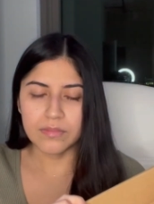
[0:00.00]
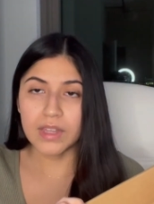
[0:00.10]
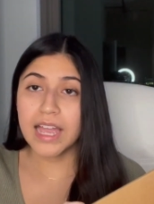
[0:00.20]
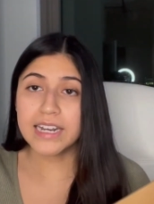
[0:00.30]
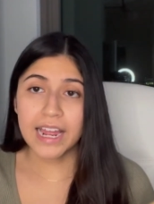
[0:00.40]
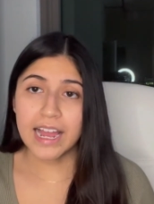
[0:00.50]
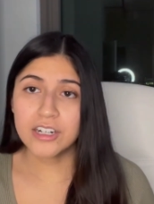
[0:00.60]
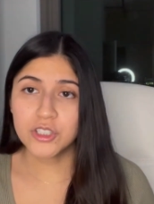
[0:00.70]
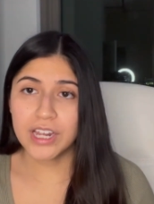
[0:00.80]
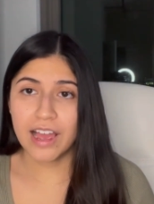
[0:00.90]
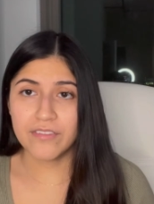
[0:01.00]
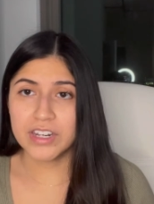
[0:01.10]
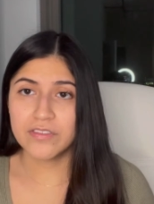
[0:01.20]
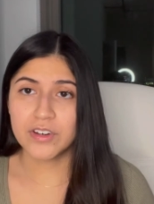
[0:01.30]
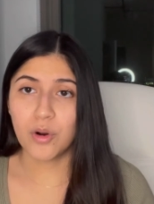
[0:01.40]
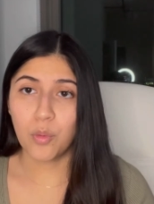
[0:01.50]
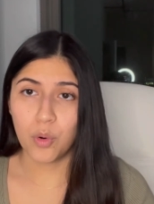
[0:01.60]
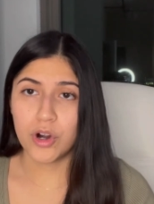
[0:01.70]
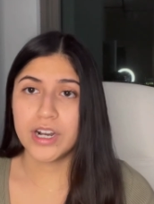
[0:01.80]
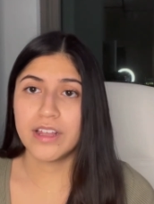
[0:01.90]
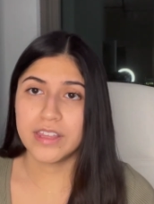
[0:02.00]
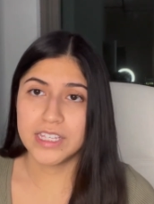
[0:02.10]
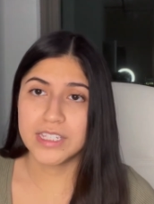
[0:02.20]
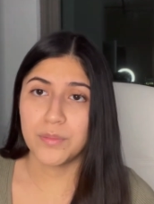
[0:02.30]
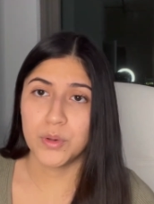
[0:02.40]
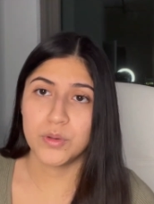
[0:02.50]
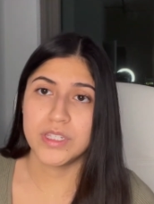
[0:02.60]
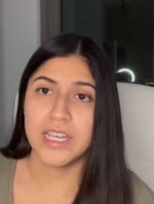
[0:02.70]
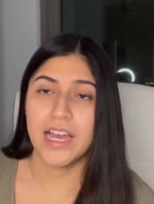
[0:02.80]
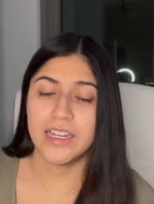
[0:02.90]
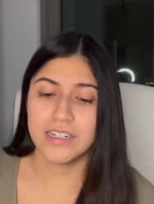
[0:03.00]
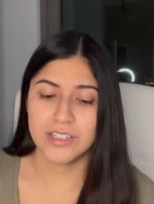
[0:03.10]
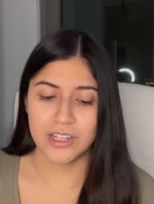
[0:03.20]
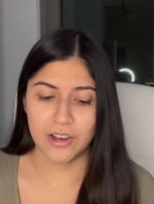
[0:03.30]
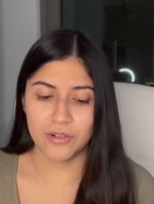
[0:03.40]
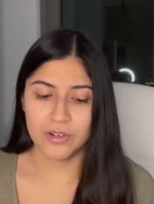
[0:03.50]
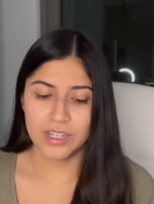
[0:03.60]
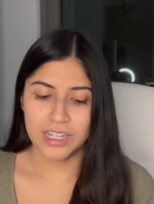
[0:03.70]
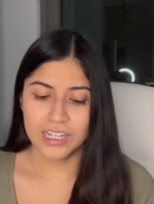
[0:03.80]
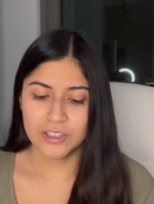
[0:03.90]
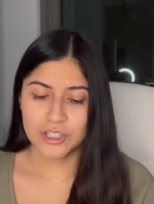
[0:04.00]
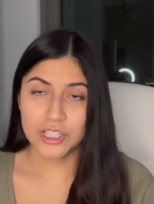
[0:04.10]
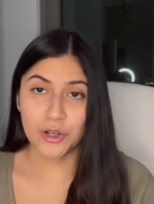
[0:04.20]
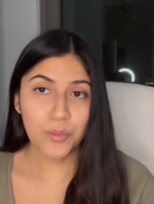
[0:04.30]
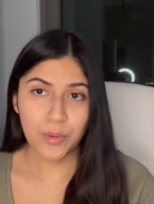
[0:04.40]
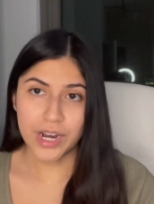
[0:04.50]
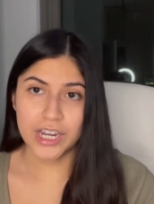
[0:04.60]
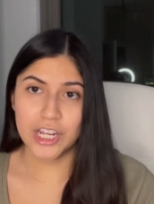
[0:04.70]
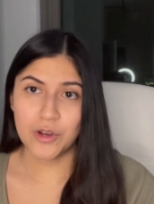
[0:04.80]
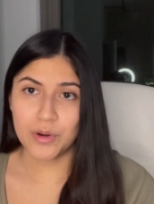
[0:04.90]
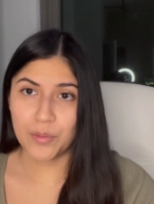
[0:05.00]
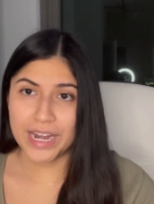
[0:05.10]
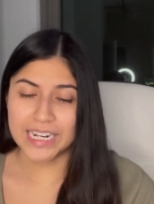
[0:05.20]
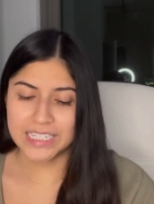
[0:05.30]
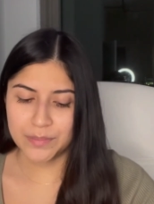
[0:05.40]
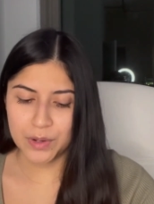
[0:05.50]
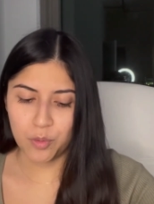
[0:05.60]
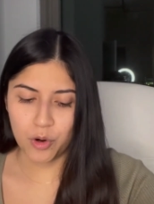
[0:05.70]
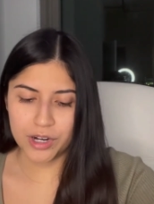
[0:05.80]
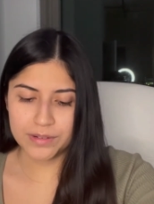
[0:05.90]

And I actually haven't even worn these boots yet, so they're still brand new and waiting to be worn.